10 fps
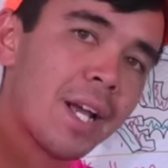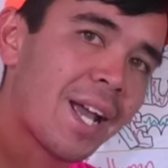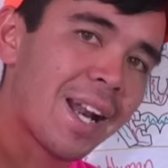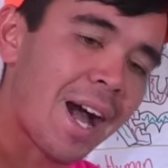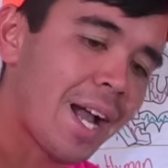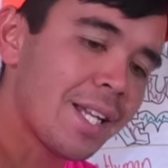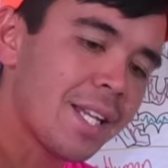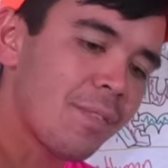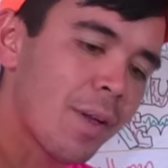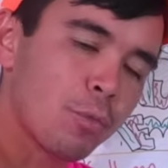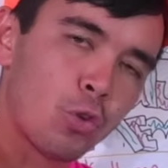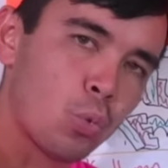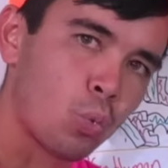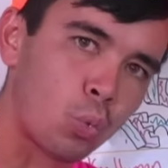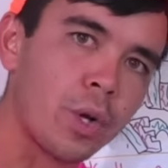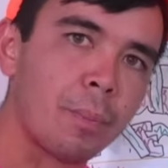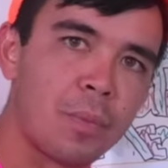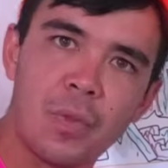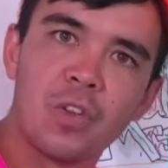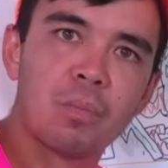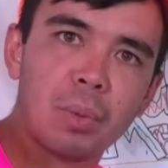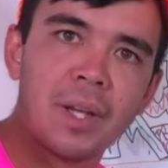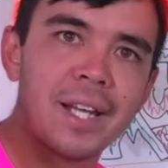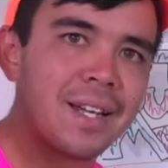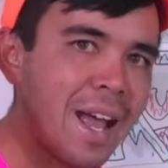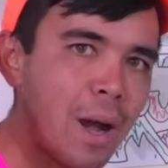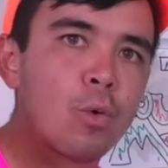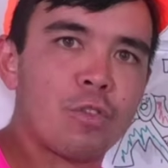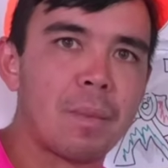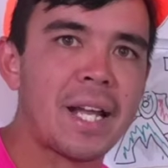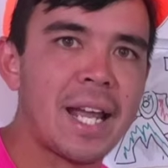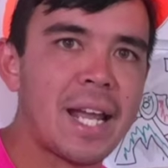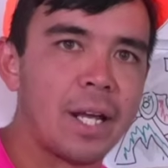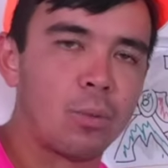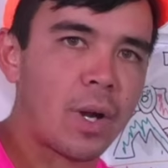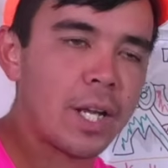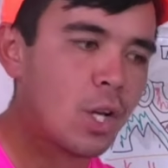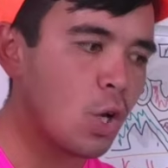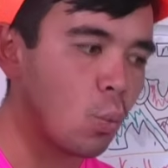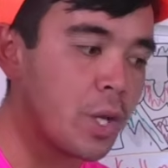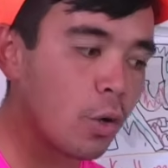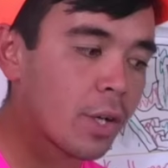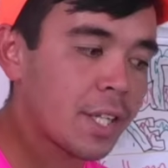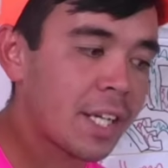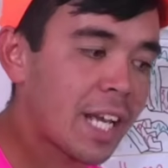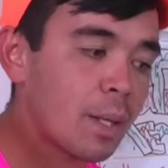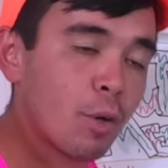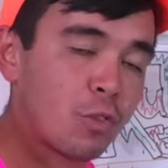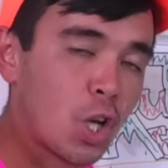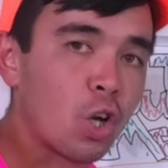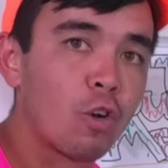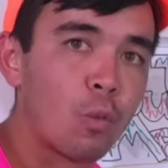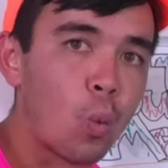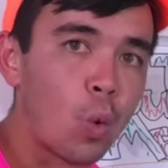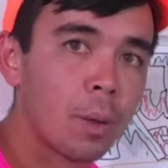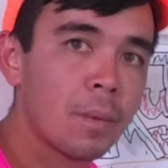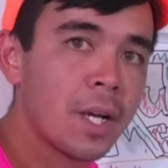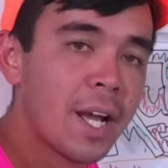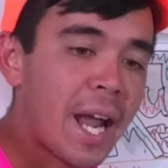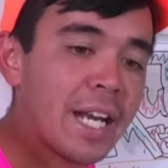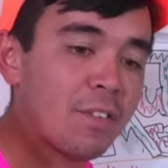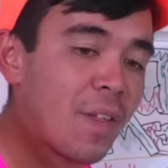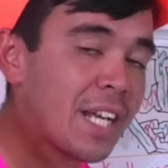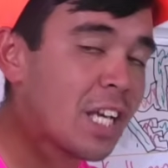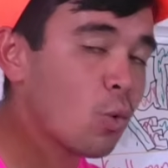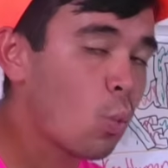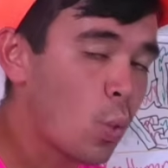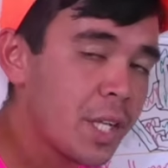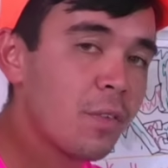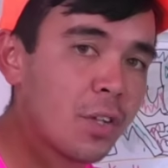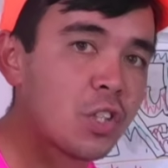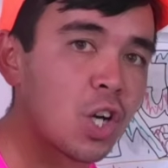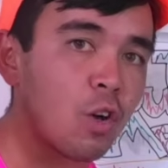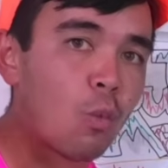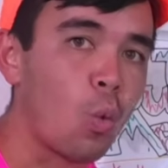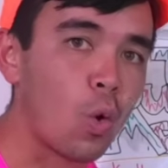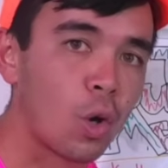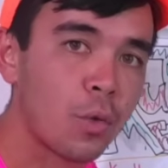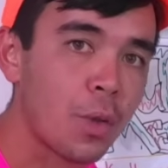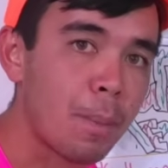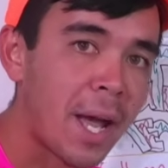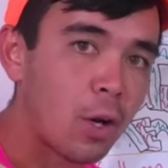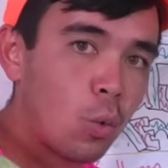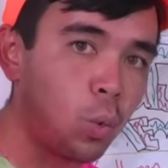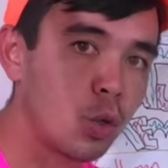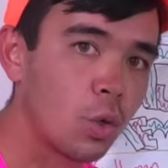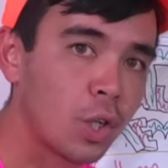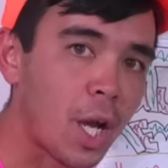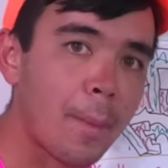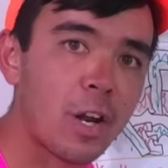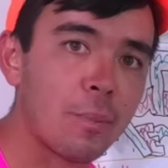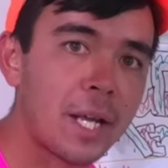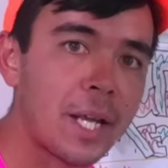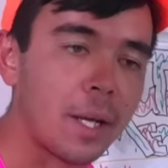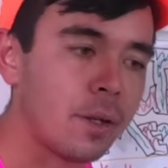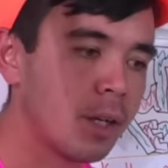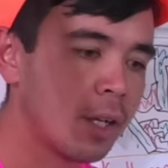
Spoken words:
and I need them to rip this blade out of my hand, right? We are in a game of tug of war, and if they can win the tug of war, the paddle will come out of my hand.